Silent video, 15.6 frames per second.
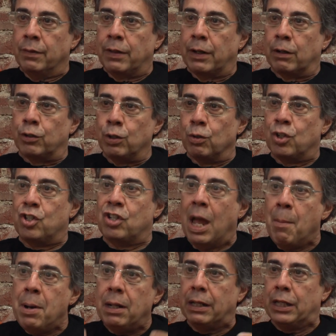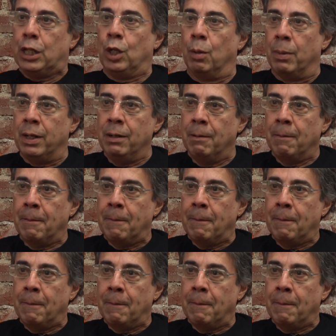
that are so seminally human